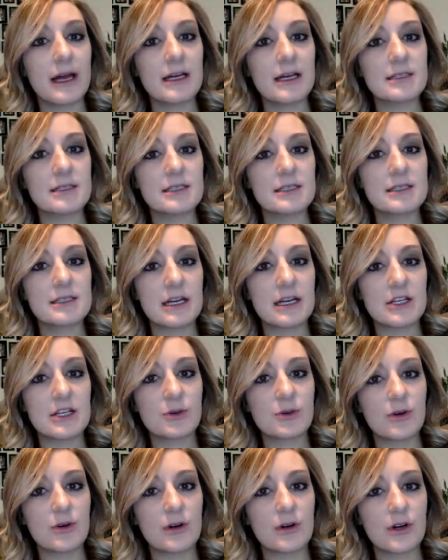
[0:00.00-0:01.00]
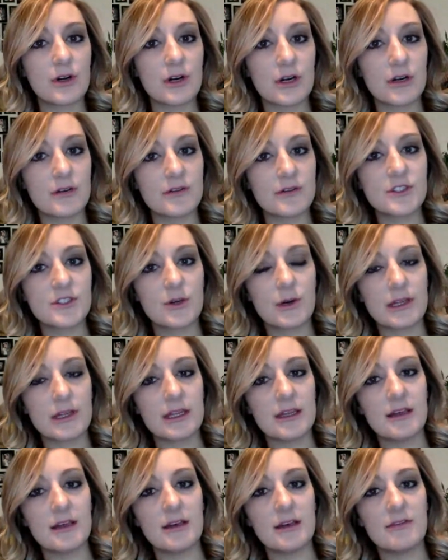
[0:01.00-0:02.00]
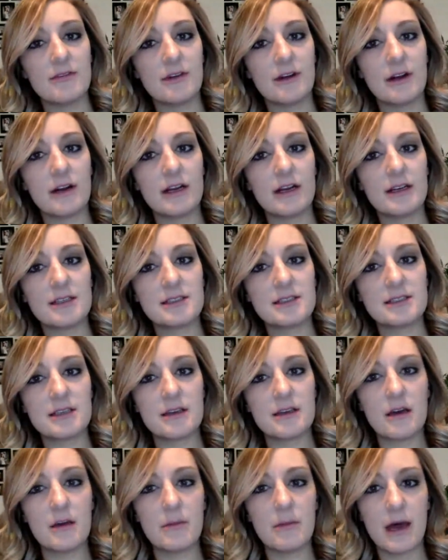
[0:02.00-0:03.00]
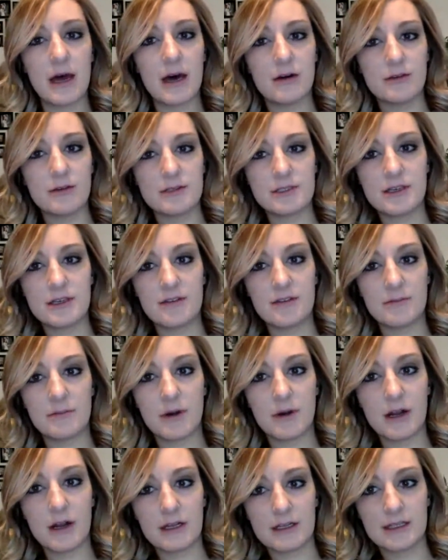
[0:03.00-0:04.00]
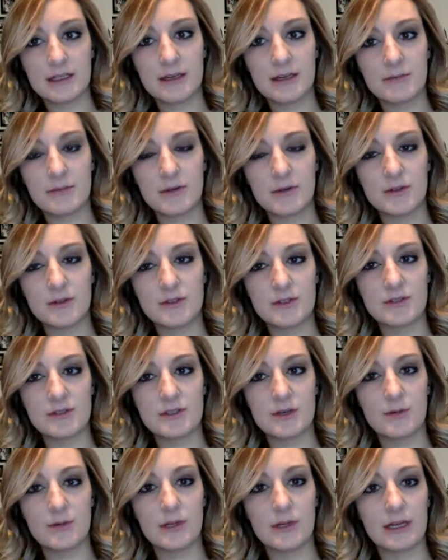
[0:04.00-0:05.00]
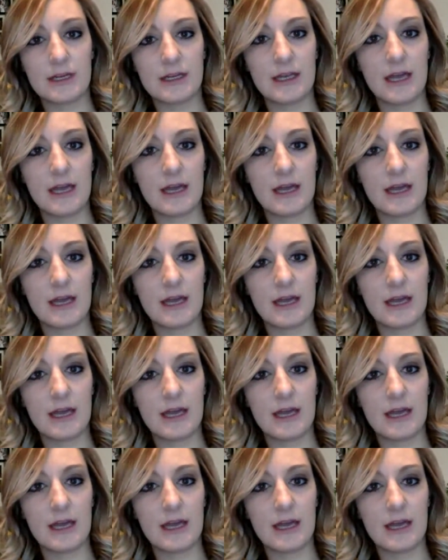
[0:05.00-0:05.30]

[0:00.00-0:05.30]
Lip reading: is a schedule or curve showing the various amounts of product that producers are willing and